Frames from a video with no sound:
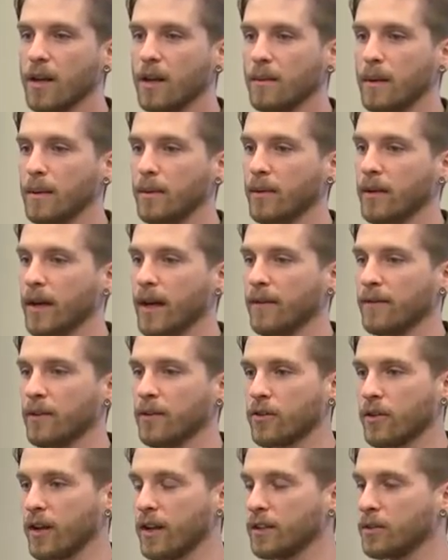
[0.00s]
people that have to
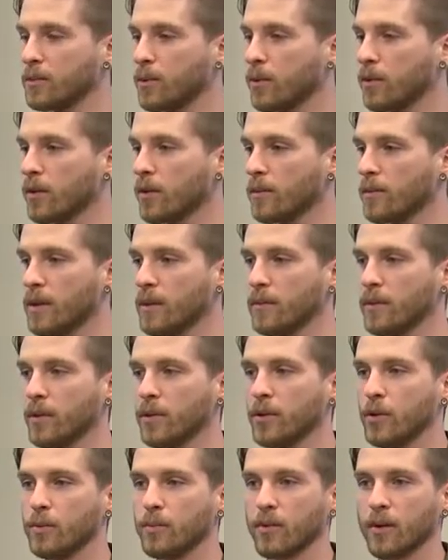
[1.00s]
transport it, people
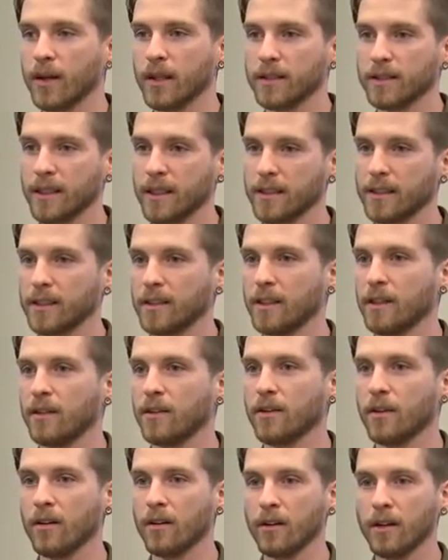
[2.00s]
who process it
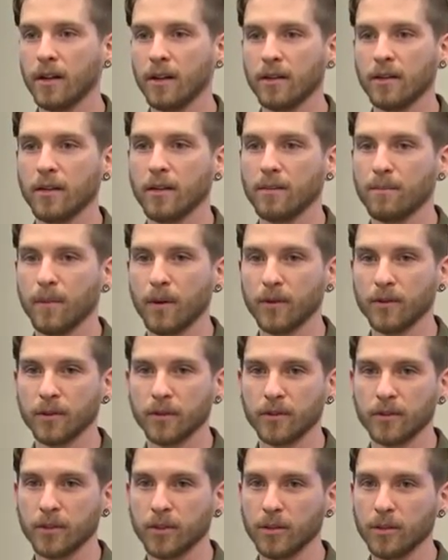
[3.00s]
and turn it into the
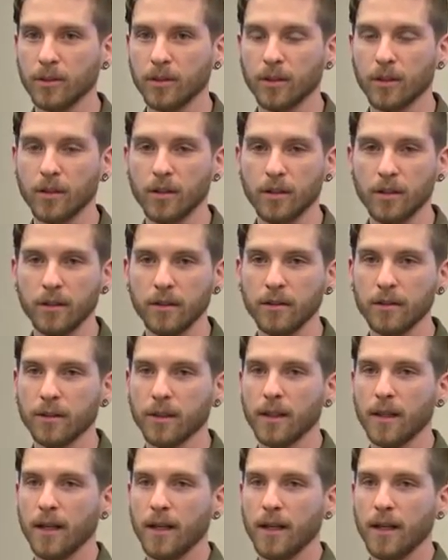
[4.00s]
post-consumer goods.